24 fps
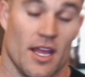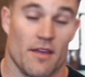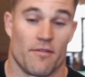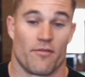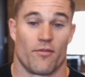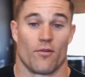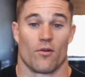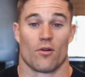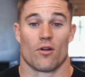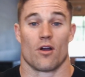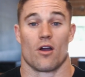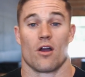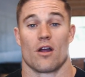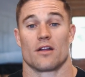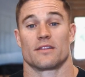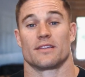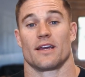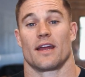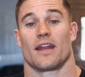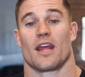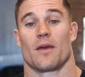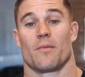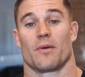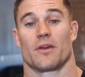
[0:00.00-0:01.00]
for our
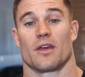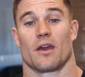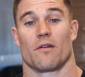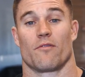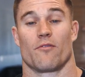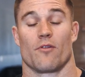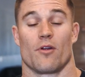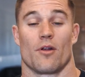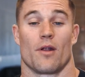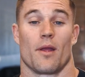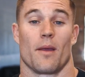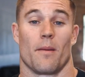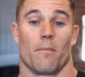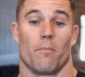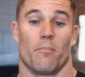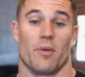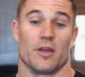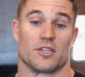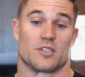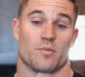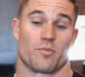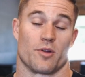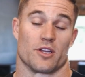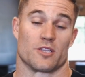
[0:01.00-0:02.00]
dynamic effort
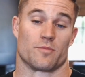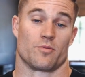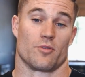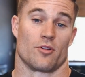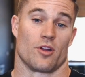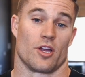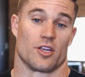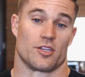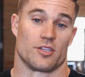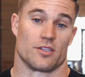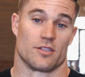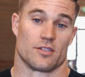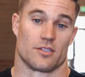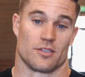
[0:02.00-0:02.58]
bench press progression.